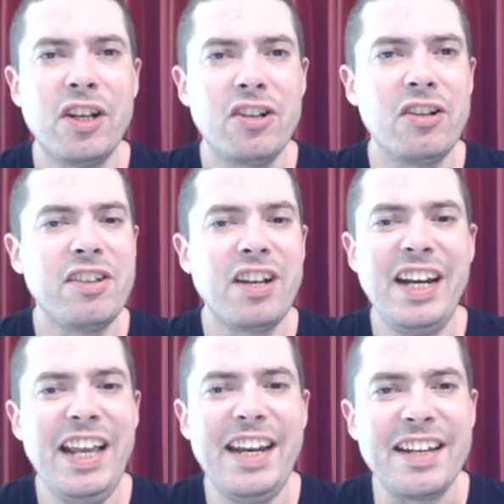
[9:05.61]
She looks like
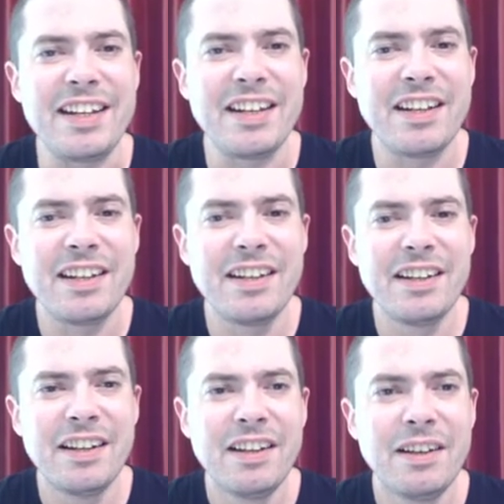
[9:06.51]
an idiot.
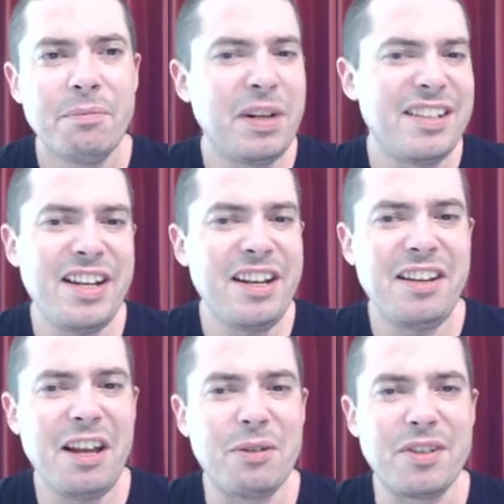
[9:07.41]
But it's Lena
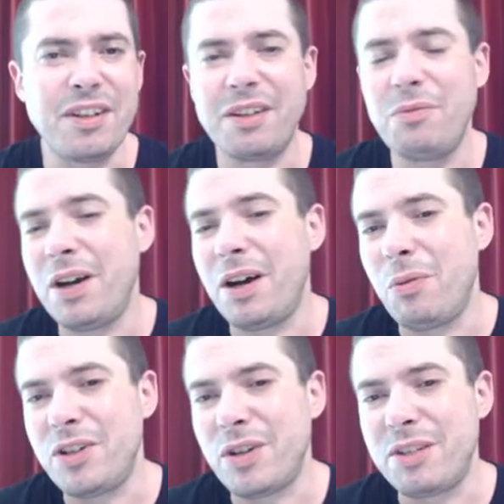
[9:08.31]
Dunham sitting going, well,
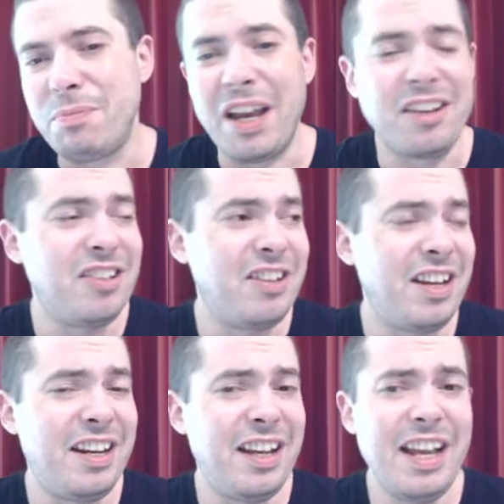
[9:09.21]
what do you expect? She's an
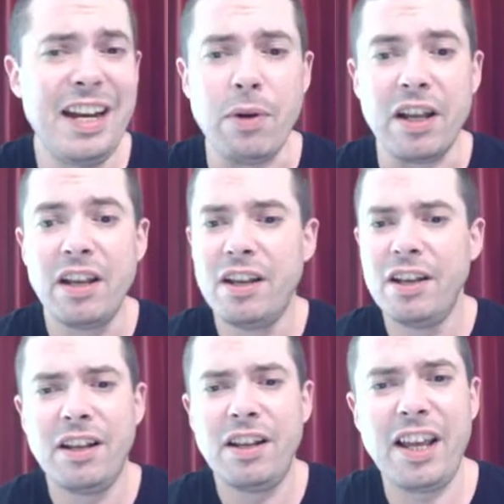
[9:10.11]
idiot anyway.
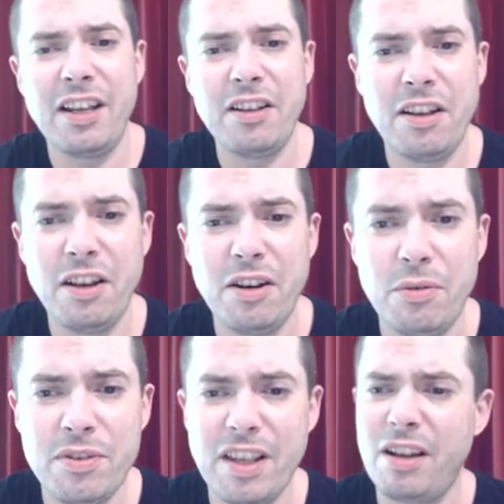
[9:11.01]
Like, no
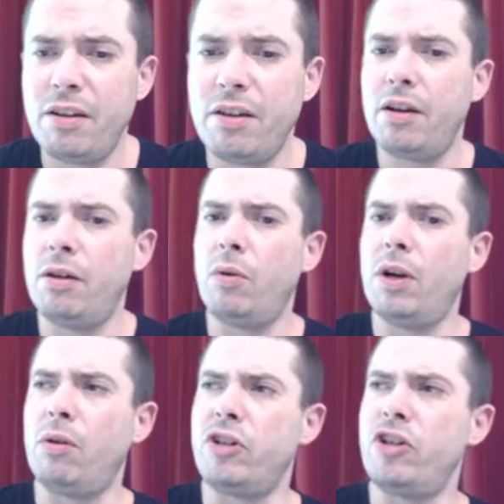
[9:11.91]
one's there going, oh,
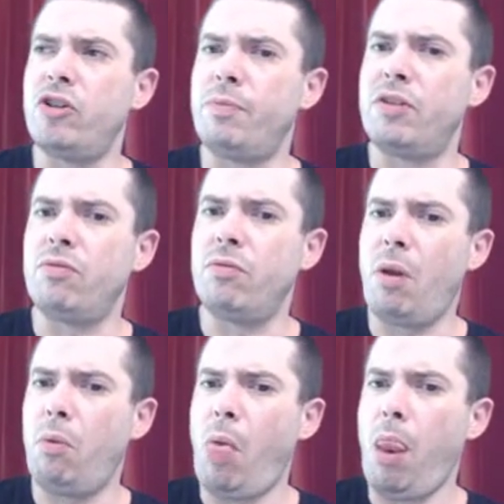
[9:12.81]
well, she shouldn't be doing...
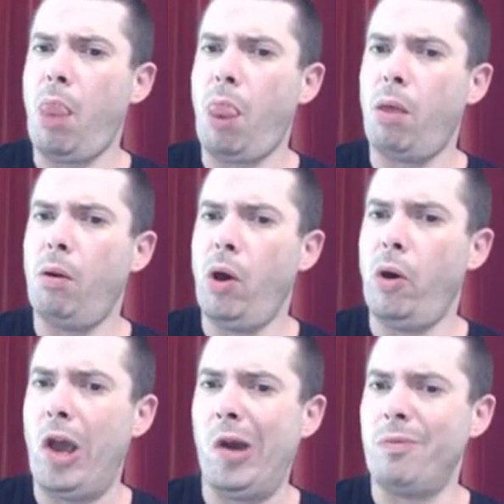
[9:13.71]
Oh,
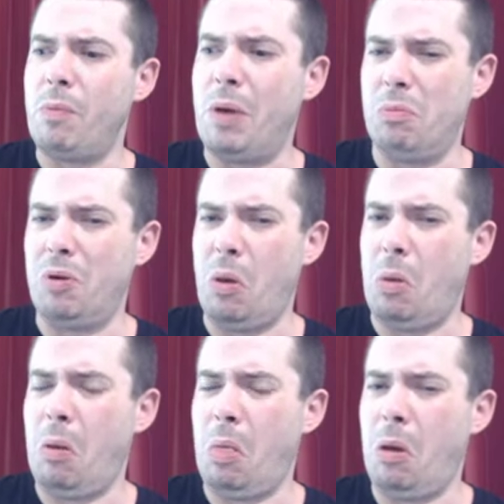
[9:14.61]
no,
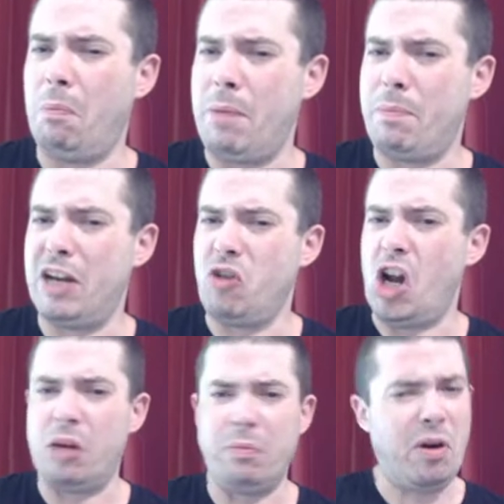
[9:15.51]
my
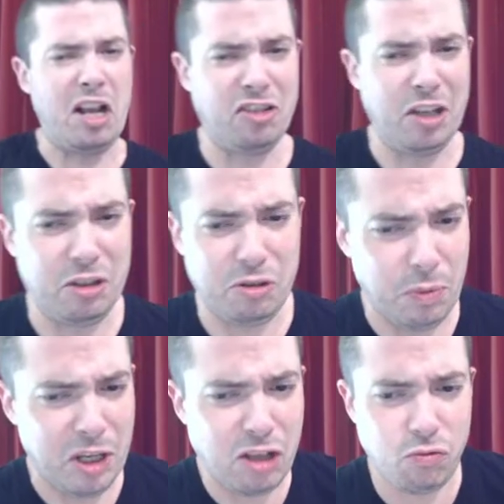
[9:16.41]
patriarchal brain says to
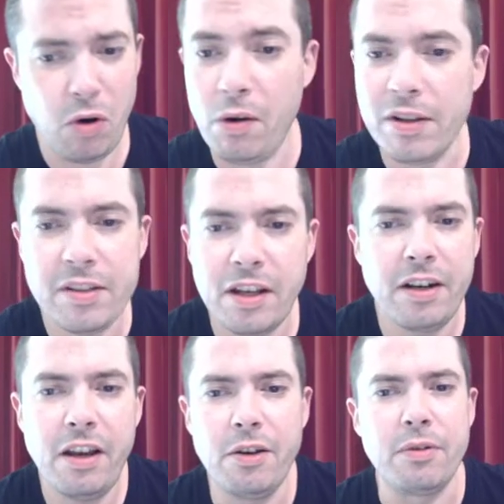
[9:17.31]
me that's wrong. It's like,
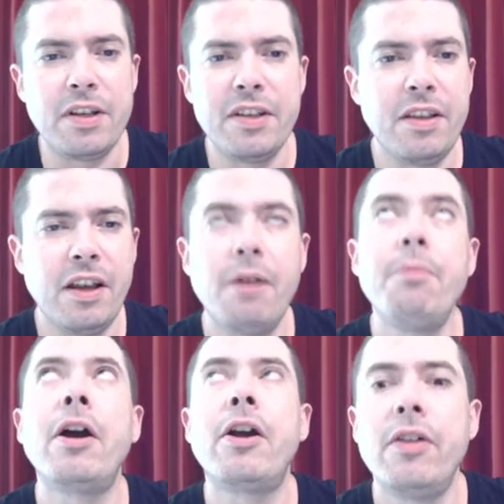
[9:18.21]
no. It's like, oh,
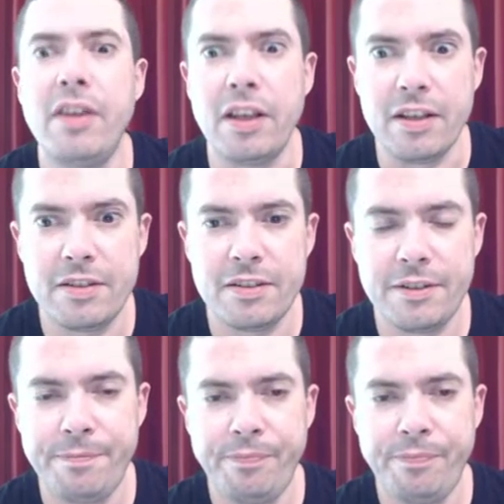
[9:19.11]
my goodness.